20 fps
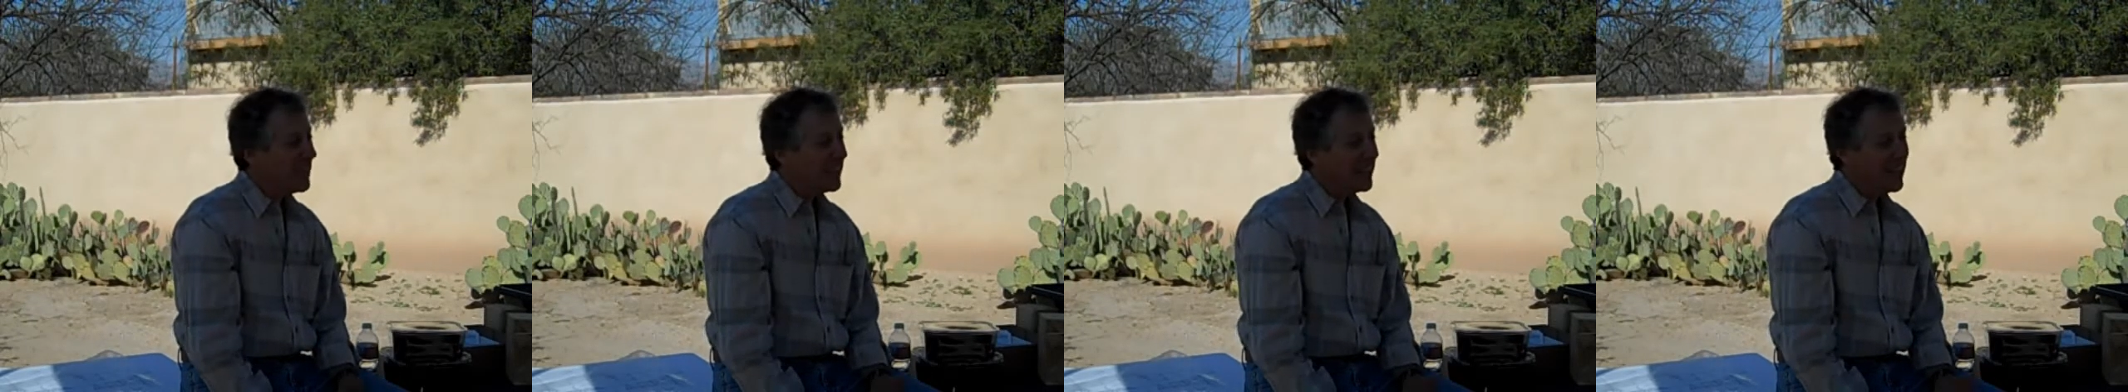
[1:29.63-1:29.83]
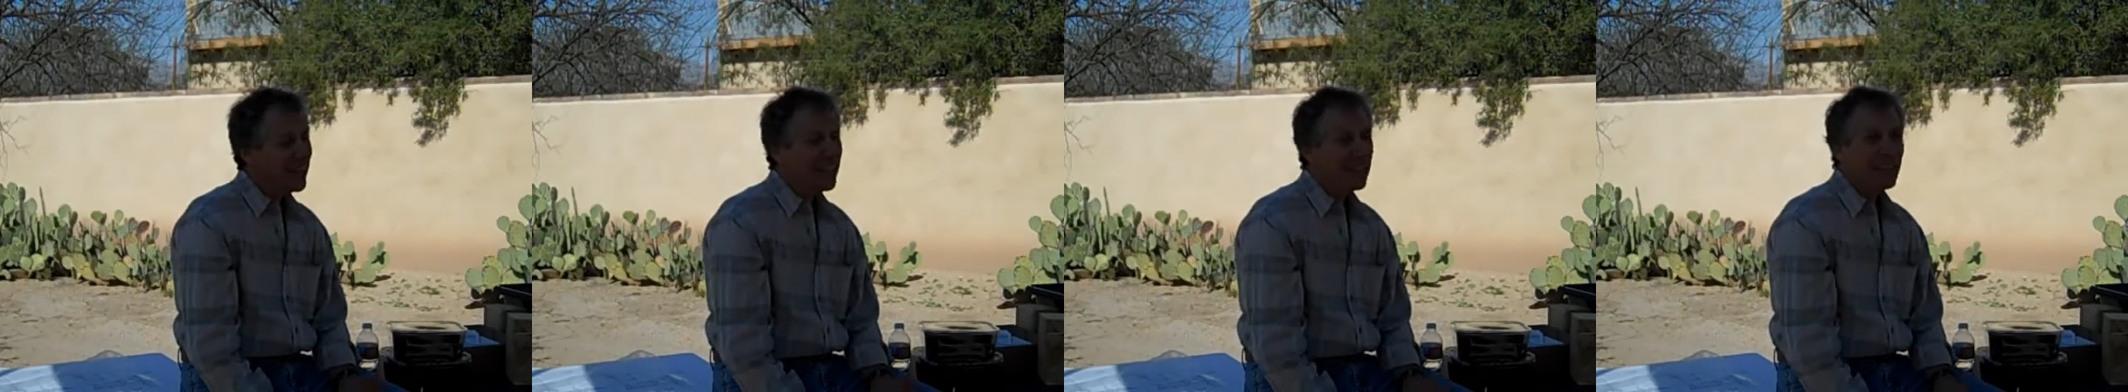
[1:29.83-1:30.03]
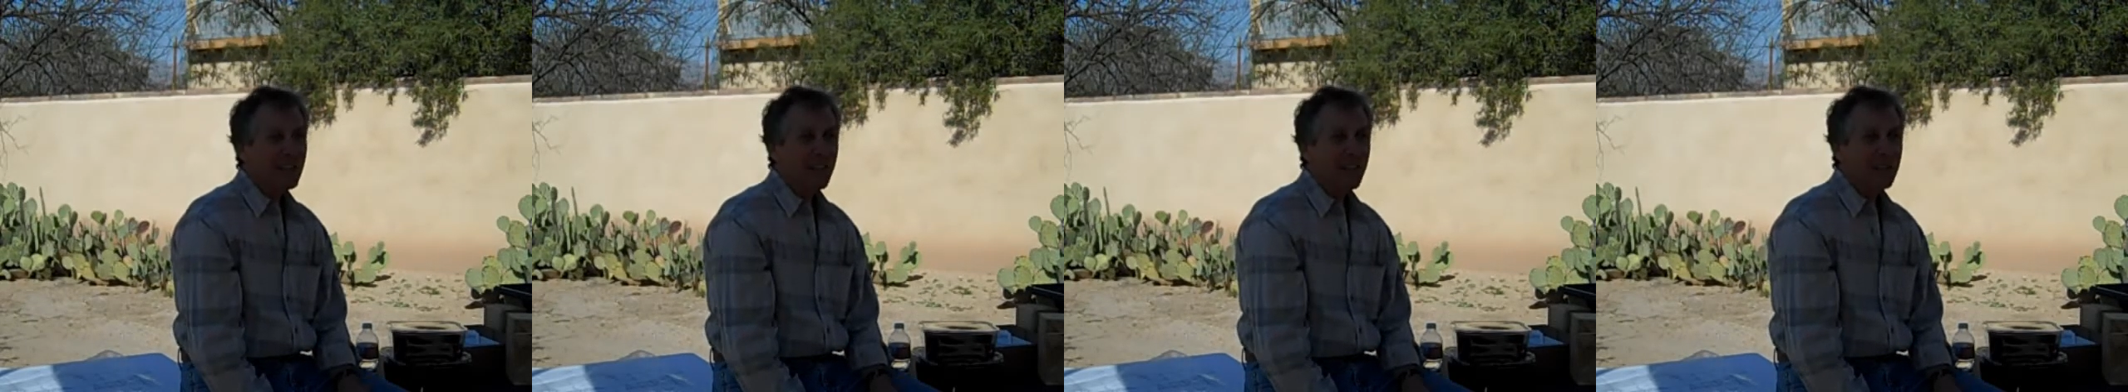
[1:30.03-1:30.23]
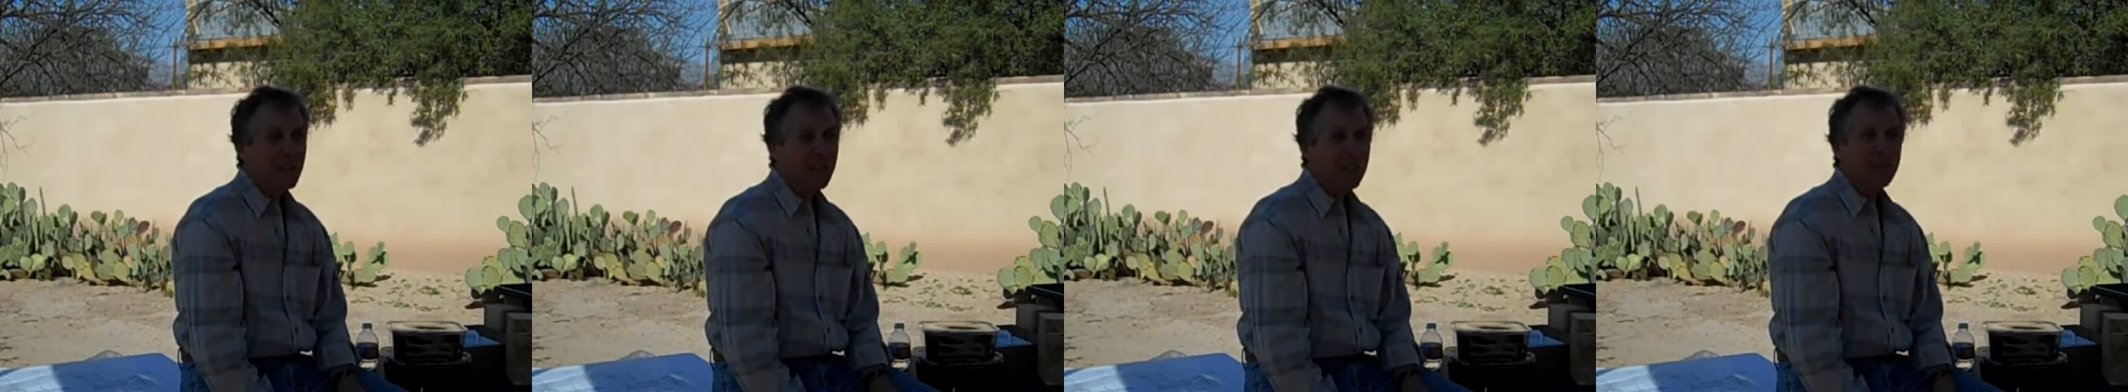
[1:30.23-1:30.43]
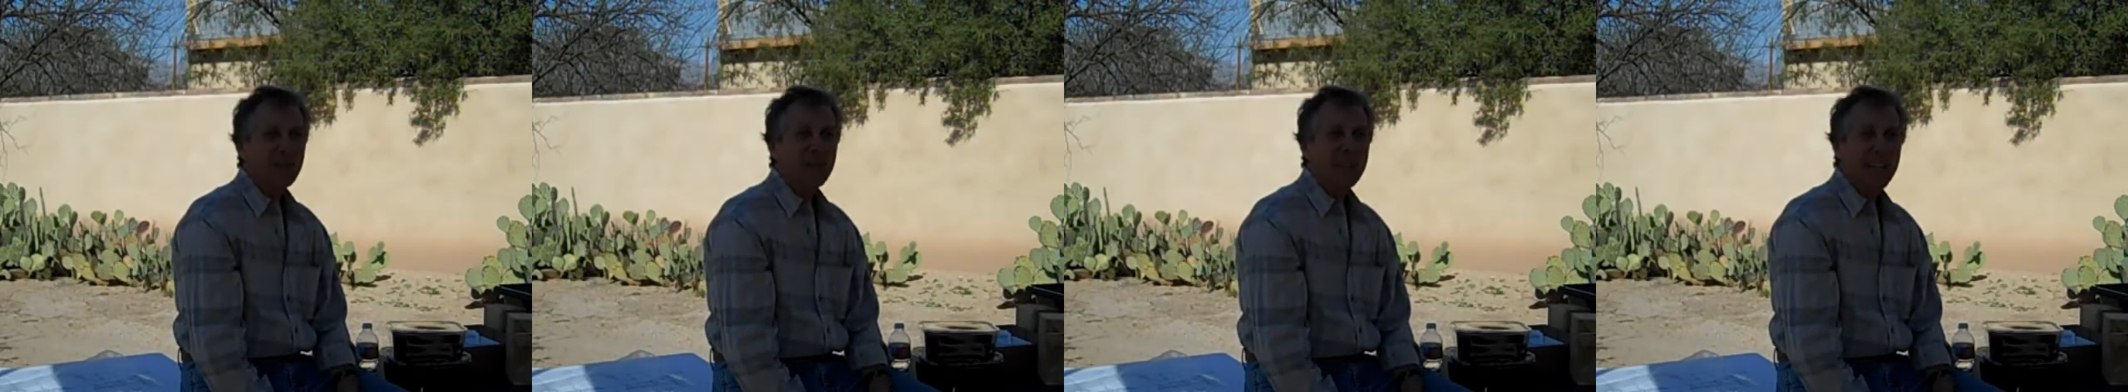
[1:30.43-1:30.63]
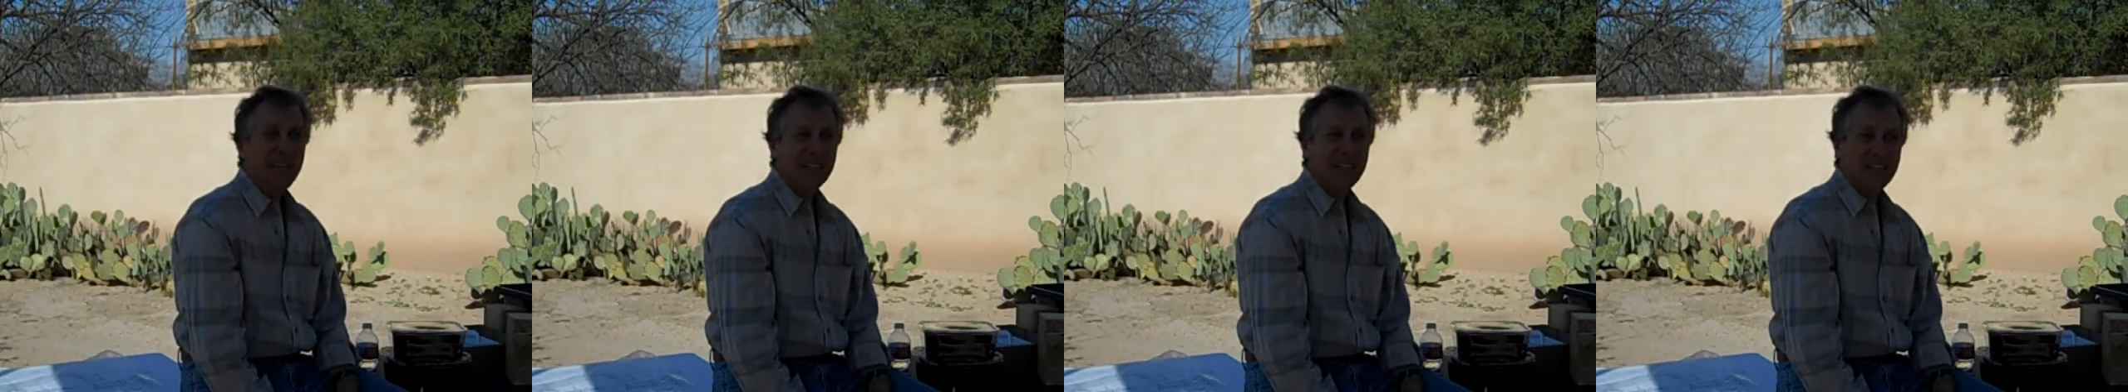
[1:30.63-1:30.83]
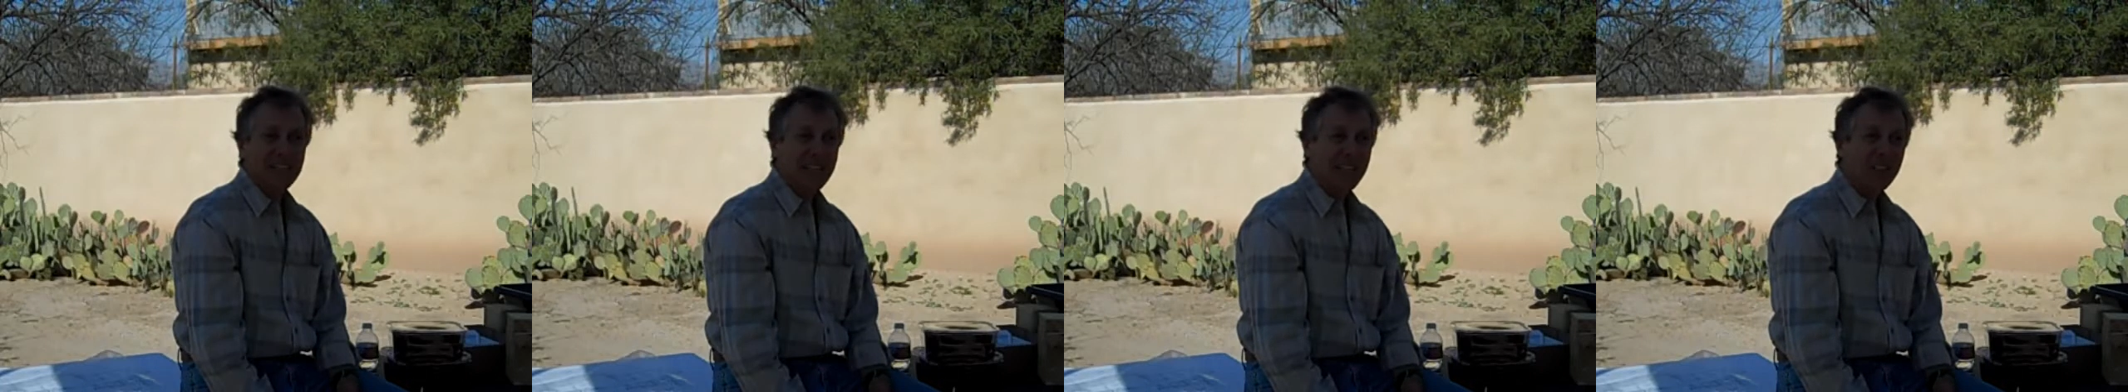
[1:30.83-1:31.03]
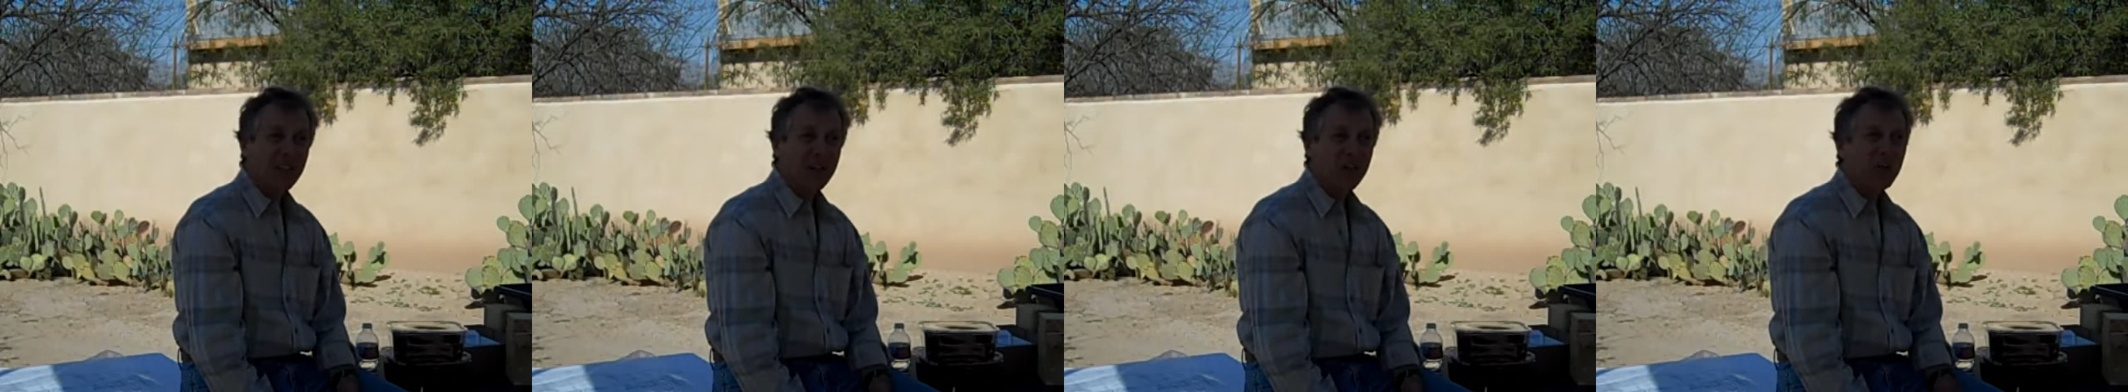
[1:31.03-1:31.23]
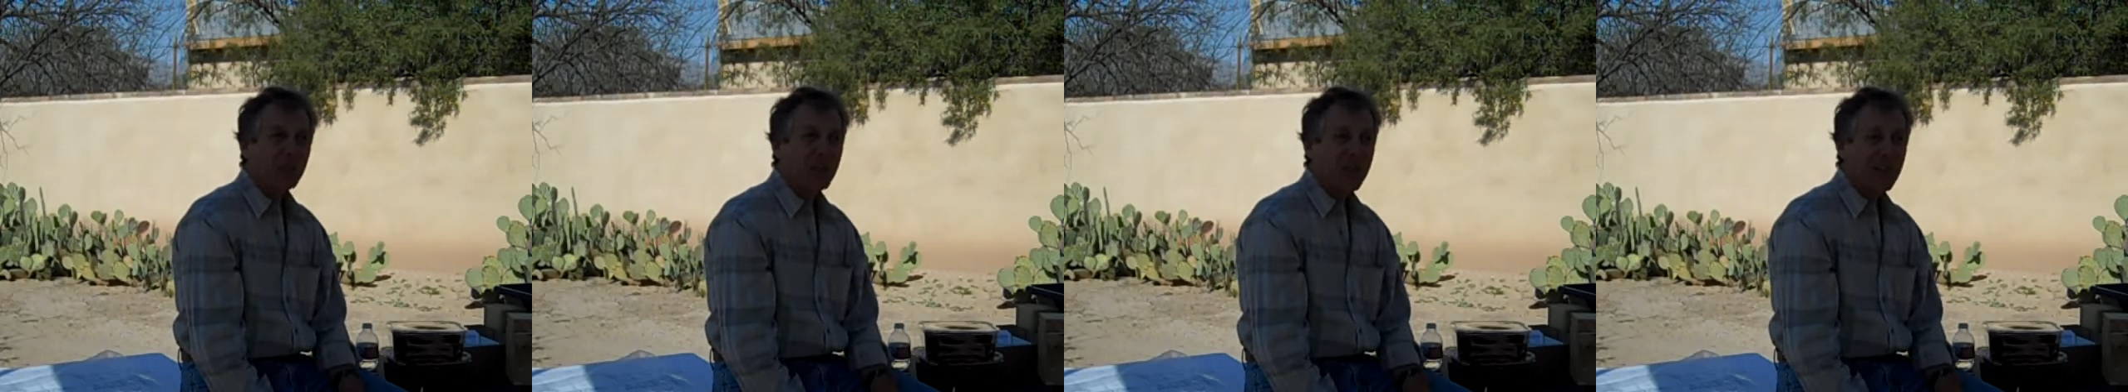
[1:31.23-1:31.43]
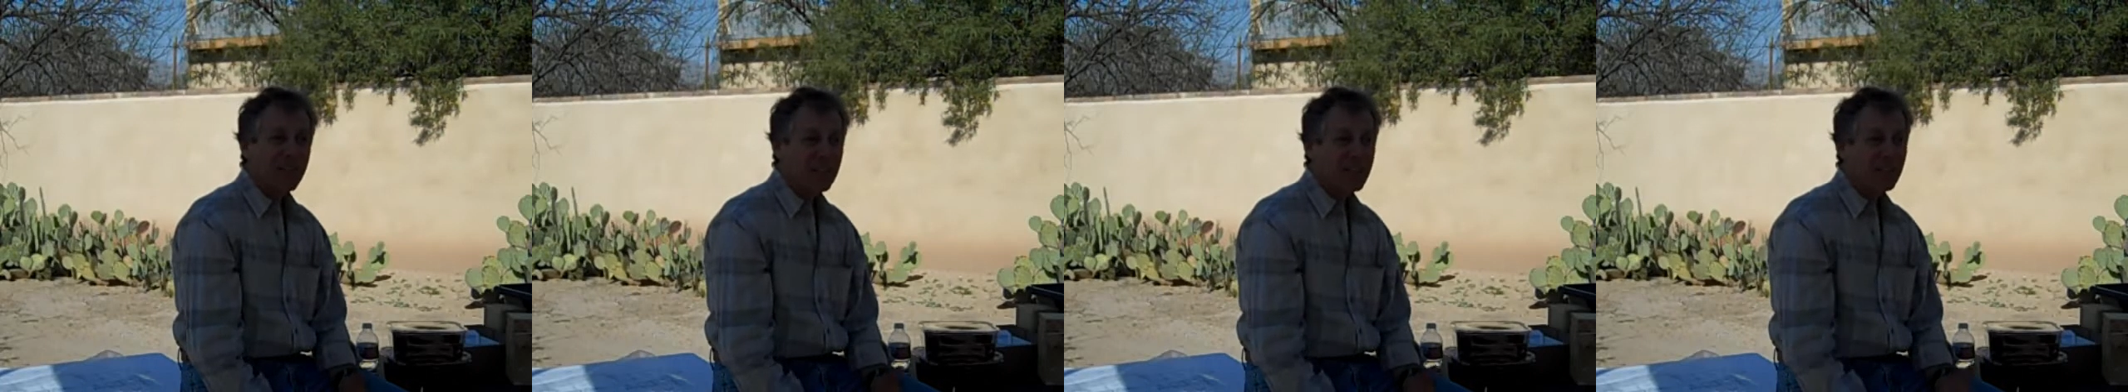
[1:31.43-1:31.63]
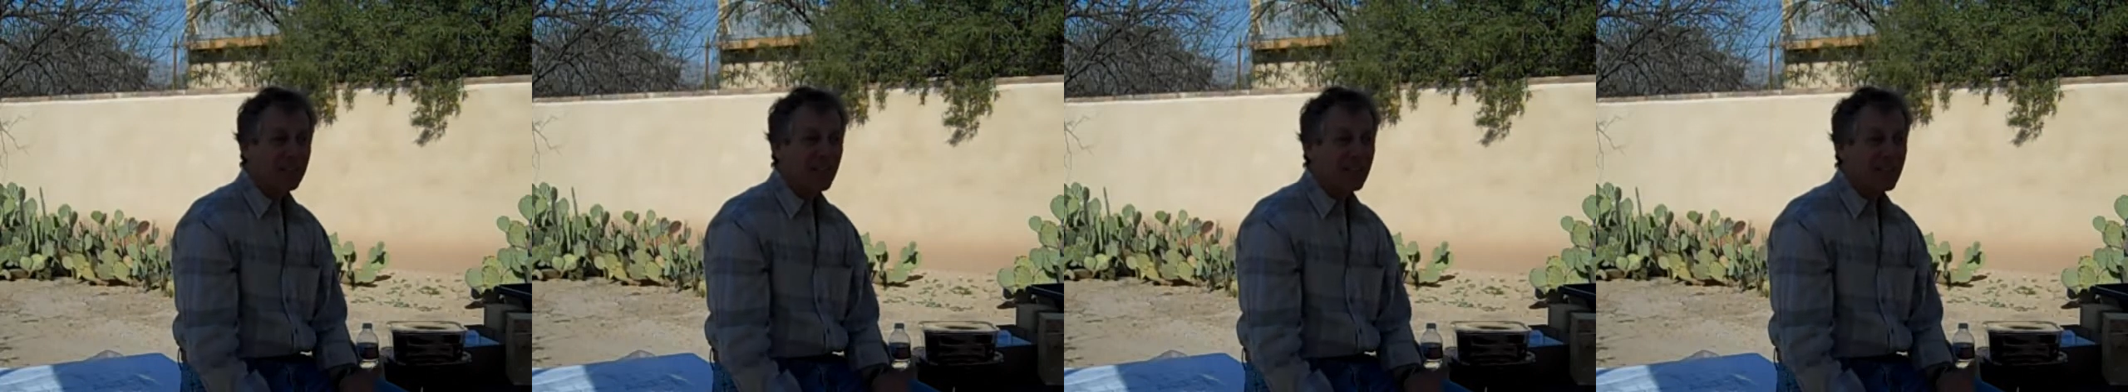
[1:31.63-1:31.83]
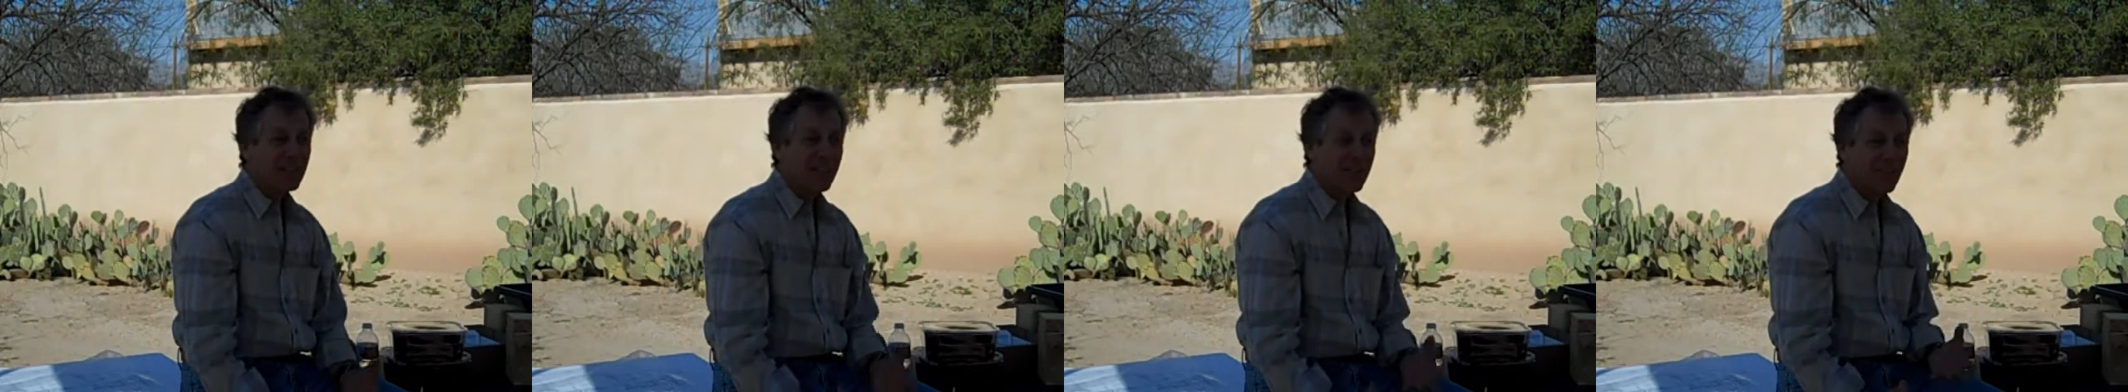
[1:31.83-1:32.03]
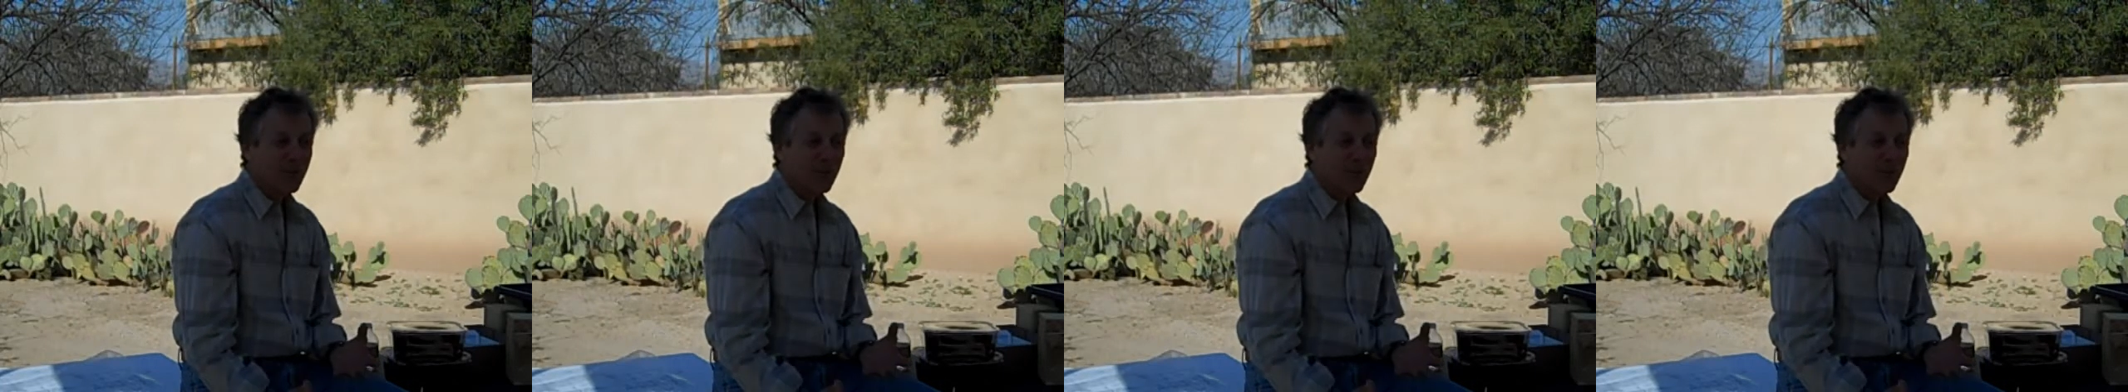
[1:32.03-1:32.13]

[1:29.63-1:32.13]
getting close to a net zero makes it